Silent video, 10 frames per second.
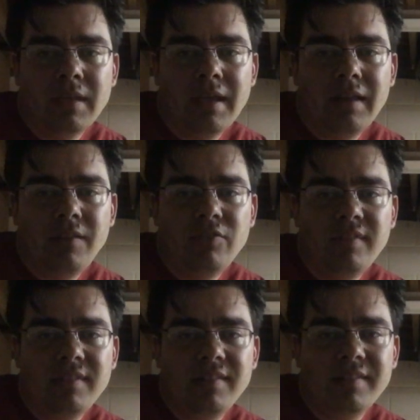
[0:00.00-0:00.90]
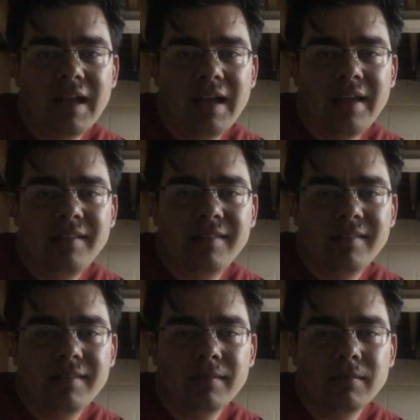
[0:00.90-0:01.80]
And it just
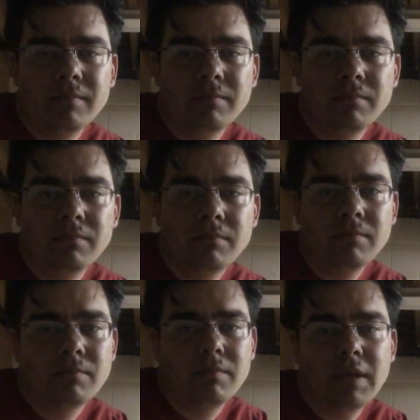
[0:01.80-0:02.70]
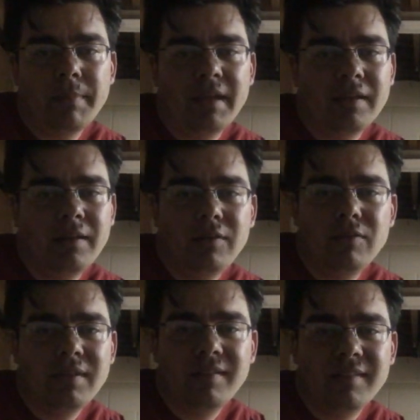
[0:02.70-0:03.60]
decides, I'm not going to
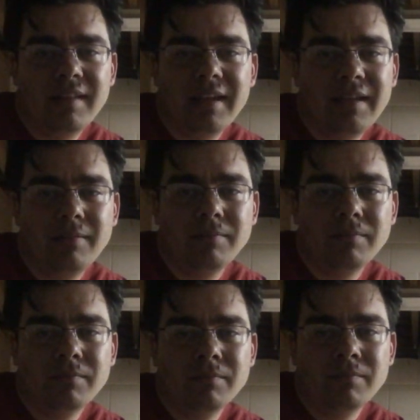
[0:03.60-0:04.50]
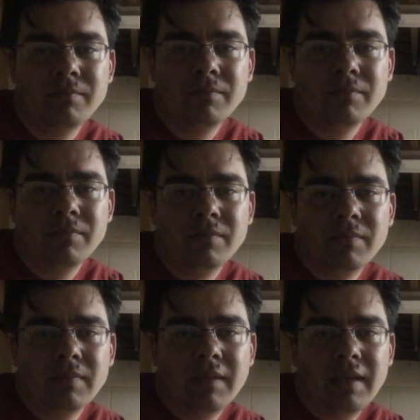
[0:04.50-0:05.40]
do this today.
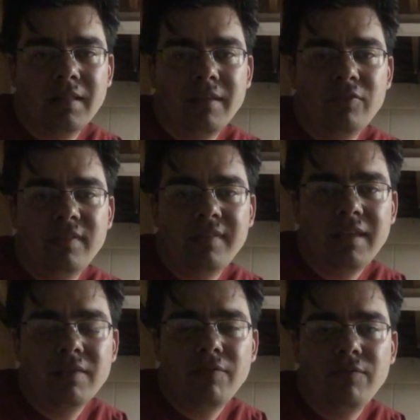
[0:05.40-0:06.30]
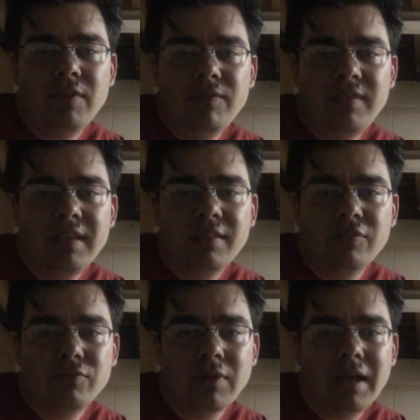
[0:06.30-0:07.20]
And let's just say the 50th
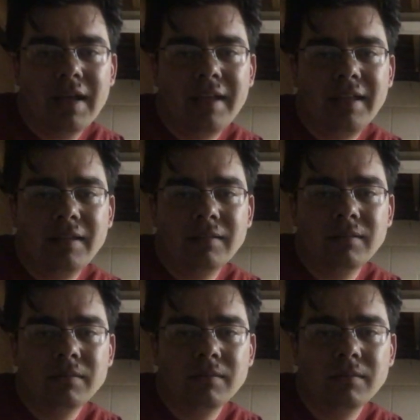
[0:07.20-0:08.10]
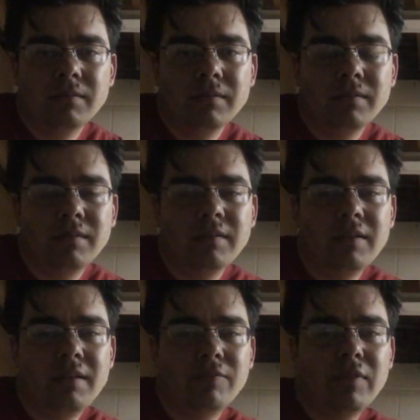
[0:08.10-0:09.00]
try,
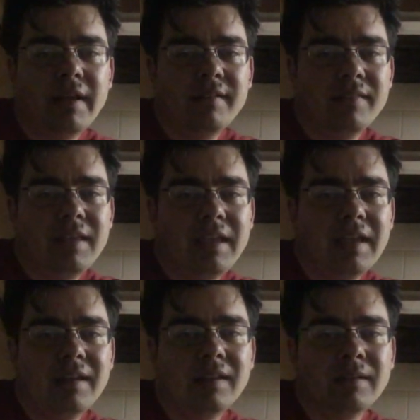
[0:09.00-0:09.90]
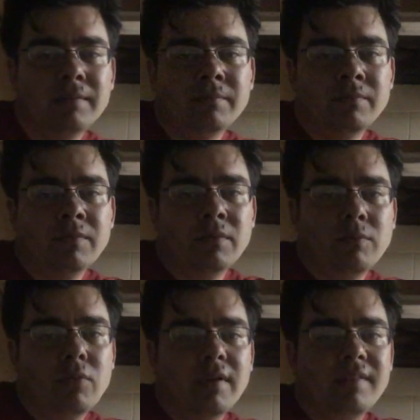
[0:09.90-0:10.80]
it flies to the hand,
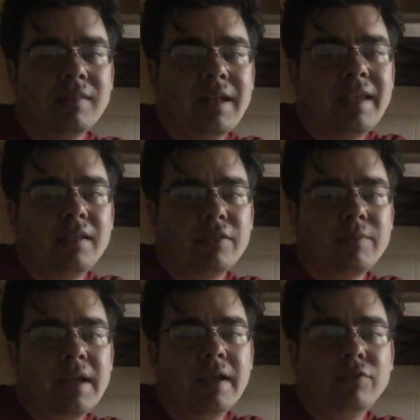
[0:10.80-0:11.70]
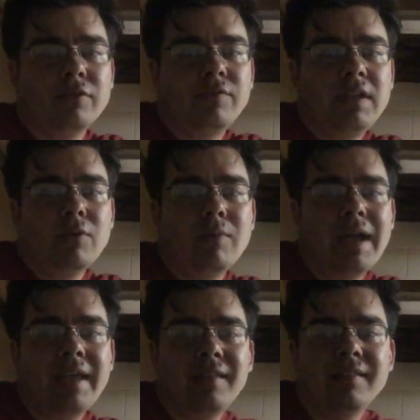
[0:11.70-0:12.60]
where it's like 300 feet
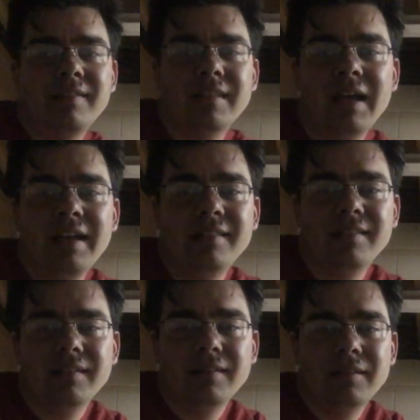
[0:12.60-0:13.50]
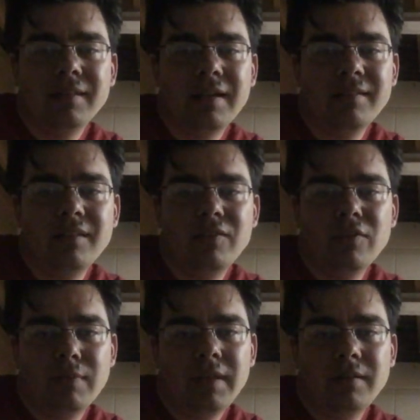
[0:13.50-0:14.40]
away, it decides not to do